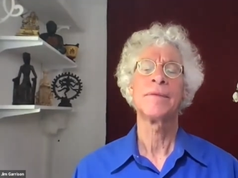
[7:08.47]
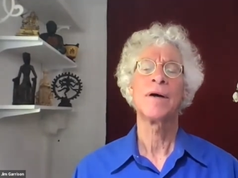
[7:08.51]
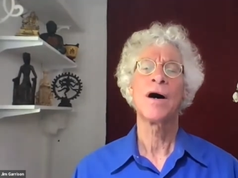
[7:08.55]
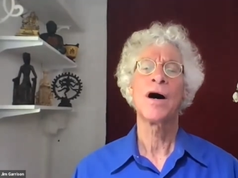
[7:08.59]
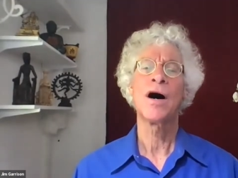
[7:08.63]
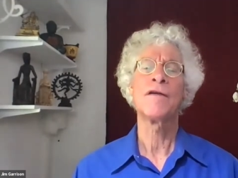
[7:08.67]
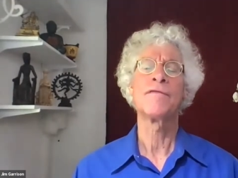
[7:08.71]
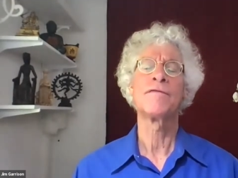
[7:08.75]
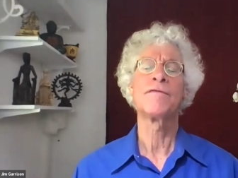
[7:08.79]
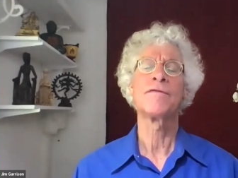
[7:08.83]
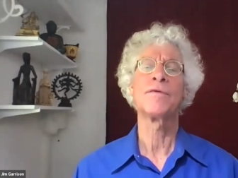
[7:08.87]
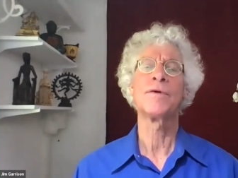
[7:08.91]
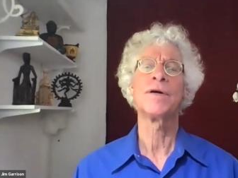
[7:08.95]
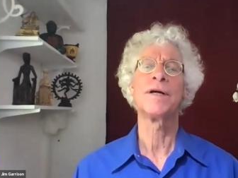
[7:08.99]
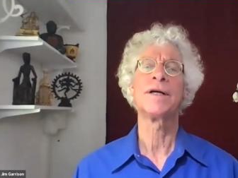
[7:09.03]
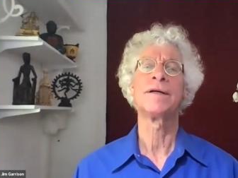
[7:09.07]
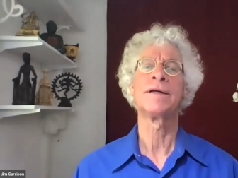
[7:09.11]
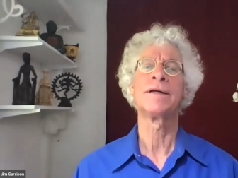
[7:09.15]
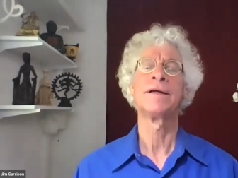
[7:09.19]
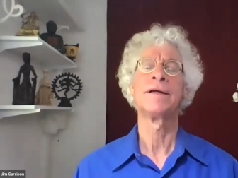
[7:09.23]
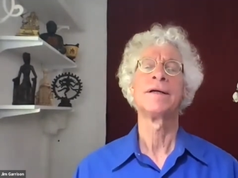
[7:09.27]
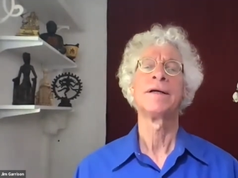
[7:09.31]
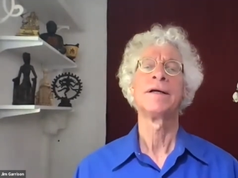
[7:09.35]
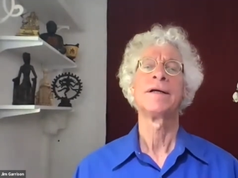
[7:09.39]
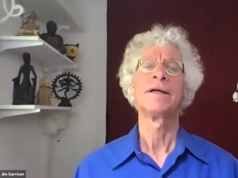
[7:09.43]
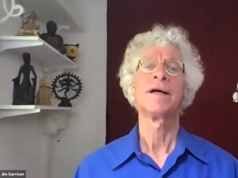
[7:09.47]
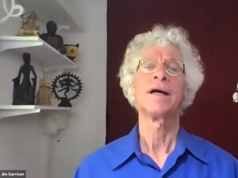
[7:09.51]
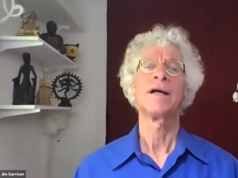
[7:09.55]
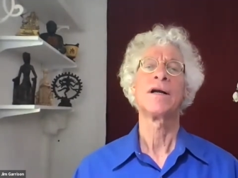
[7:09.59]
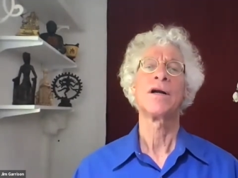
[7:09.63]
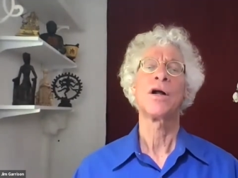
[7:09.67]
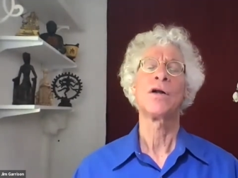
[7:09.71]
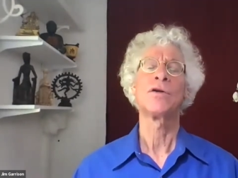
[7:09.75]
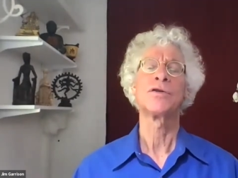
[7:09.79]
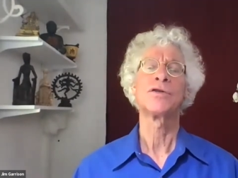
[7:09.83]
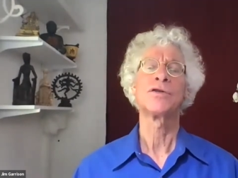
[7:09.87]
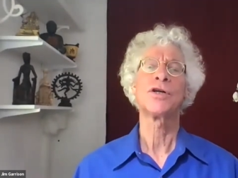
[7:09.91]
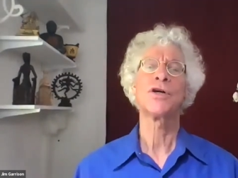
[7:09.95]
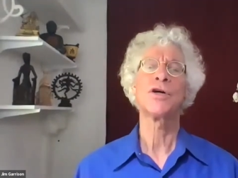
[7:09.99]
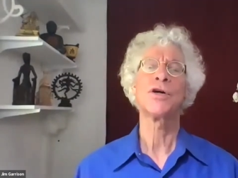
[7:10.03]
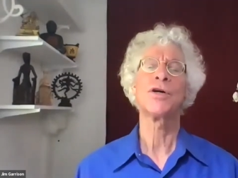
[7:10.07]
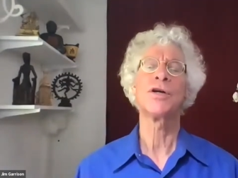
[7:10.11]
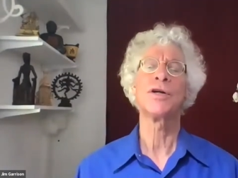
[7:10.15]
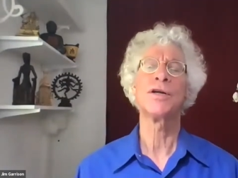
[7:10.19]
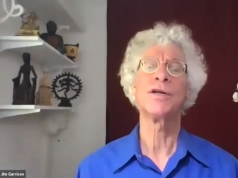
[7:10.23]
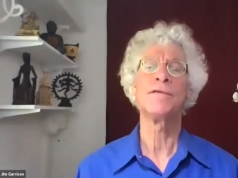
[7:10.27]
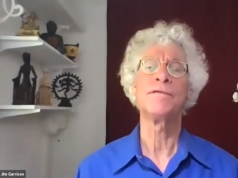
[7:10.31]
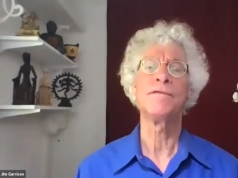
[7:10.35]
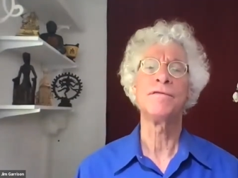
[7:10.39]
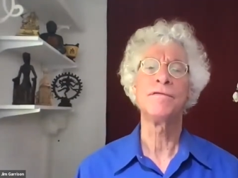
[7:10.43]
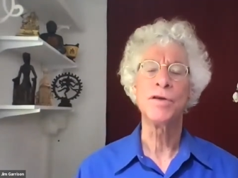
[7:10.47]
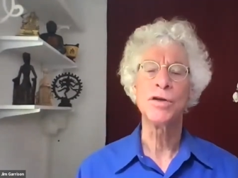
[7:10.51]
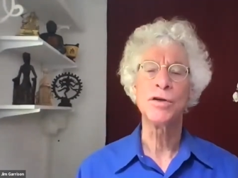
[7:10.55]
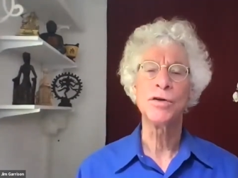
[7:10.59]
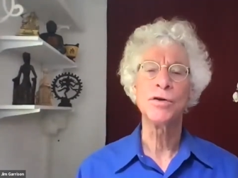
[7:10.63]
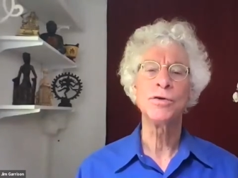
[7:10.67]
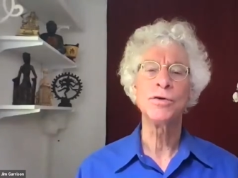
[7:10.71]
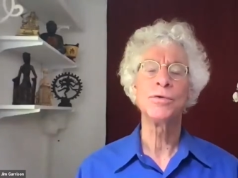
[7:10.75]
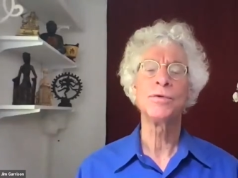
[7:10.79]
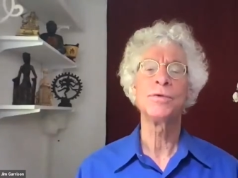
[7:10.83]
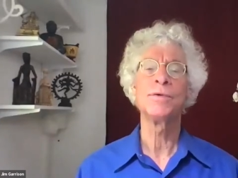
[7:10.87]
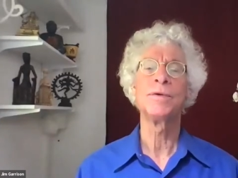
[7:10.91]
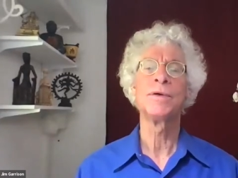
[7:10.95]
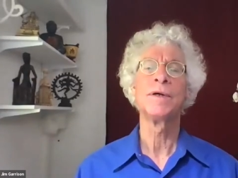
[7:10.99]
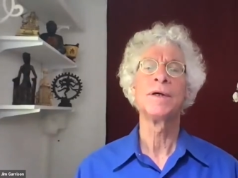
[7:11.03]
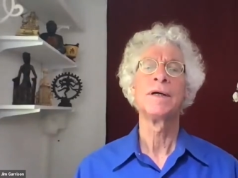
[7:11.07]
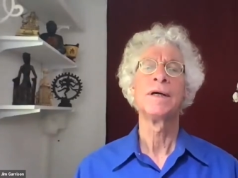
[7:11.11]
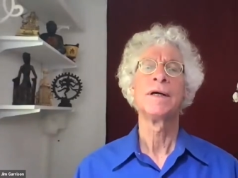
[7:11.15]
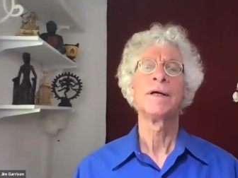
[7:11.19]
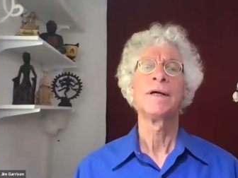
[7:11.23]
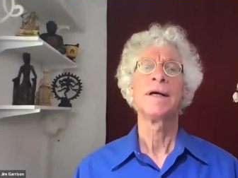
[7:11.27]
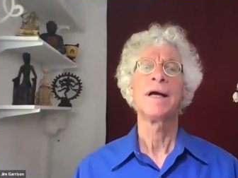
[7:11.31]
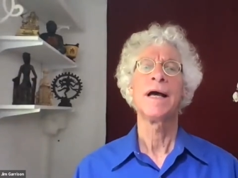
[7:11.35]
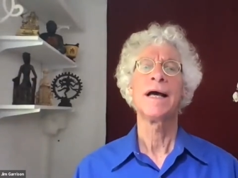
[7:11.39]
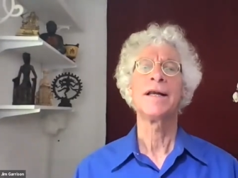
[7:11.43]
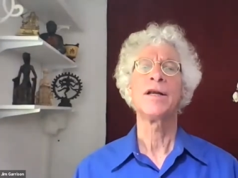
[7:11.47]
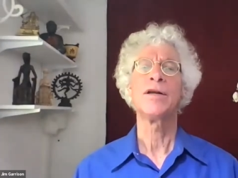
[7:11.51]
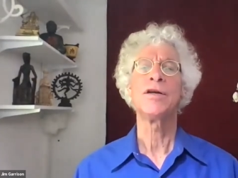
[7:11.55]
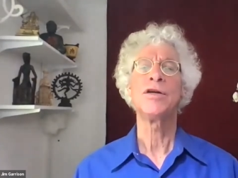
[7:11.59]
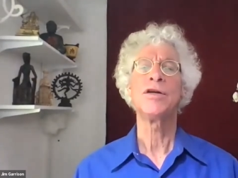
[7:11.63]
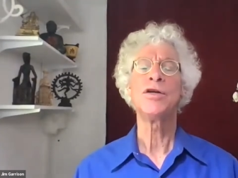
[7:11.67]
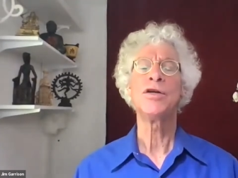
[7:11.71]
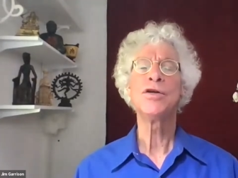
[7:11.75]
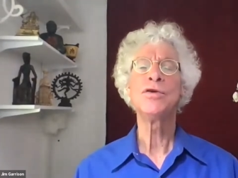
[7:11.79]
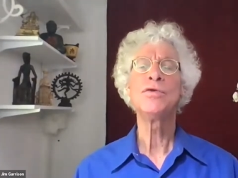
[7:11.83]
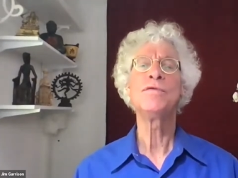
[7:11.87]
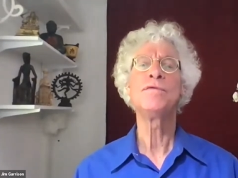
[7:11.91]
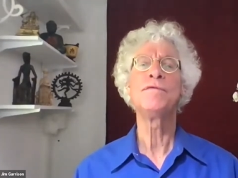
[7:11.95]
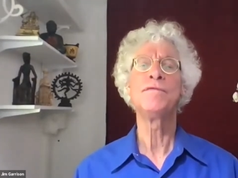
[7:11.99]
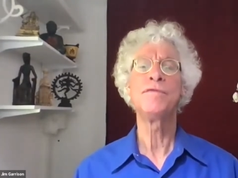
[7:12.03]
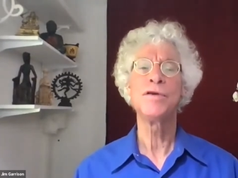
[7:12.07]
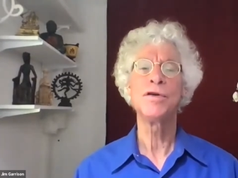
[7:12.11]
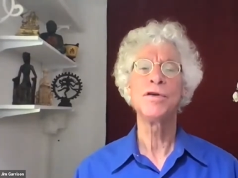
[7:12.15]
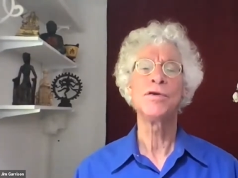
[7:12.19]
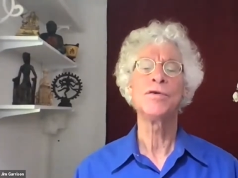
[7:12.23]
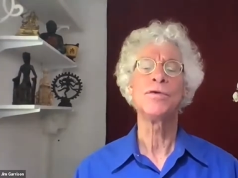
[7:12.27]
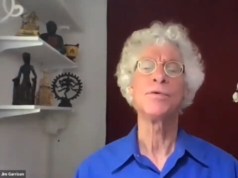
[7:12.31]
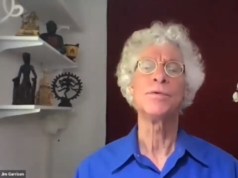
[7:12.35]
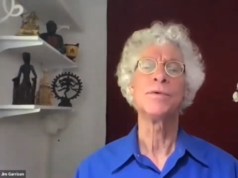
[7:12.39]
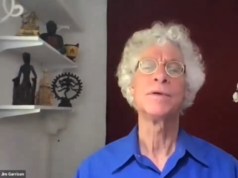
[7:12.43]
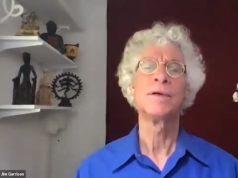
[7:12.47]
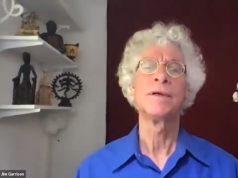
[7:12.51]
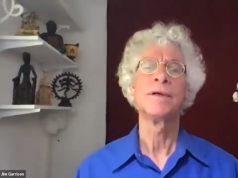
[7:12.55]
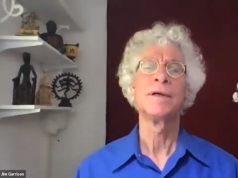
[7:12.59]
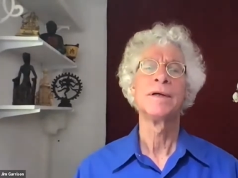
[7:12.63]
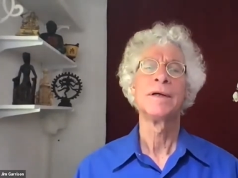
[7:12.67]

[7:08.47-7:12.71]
offering an alternative view and a new view